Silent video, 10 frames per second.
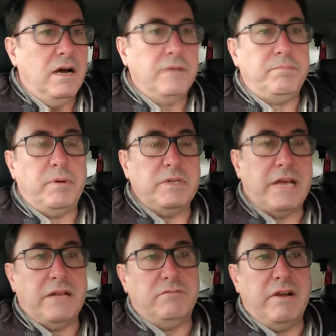I'd put
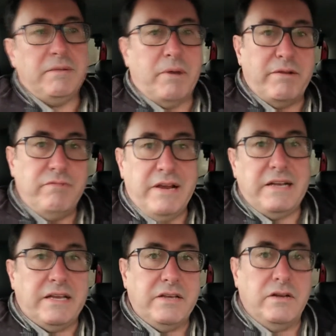down my
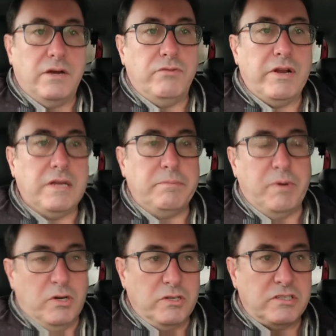reading, you know, reading
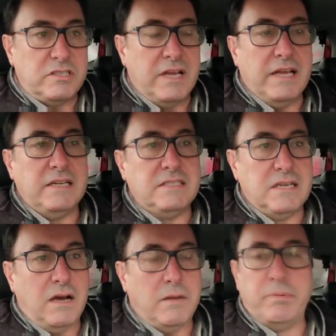books, and
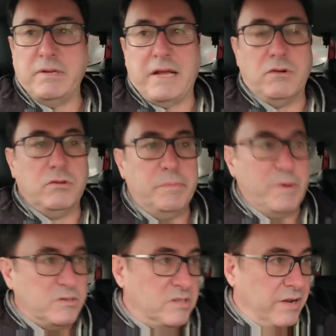I put down all the
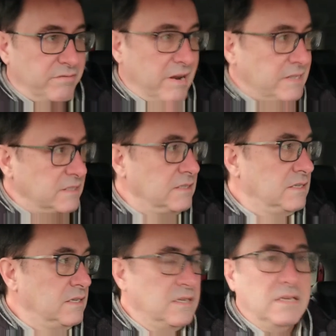books that I've read,
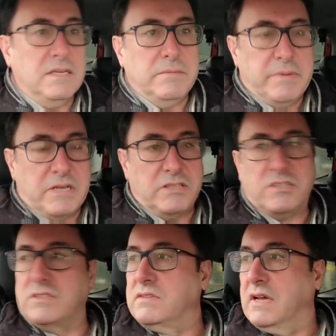
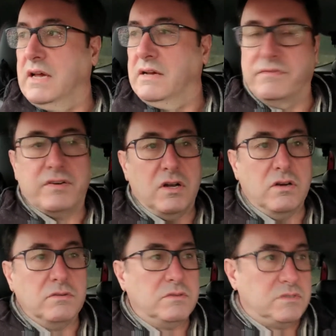because for a
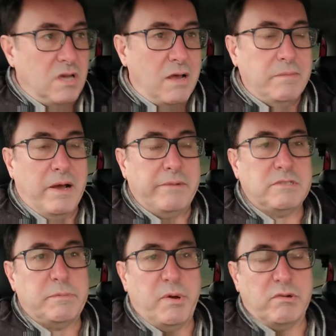long time I
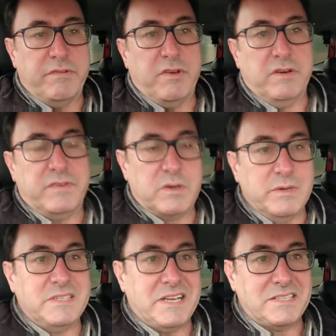was a book reviewer for
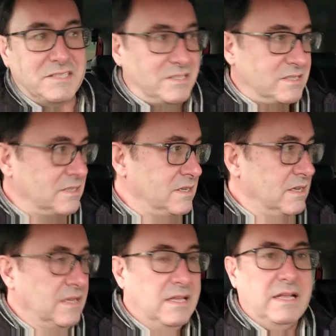Quintessence
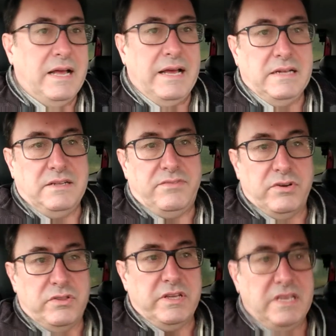and
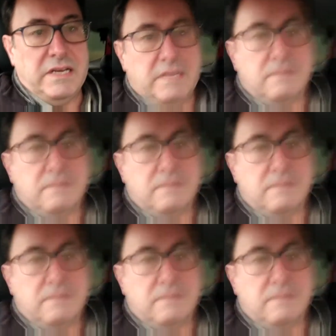through the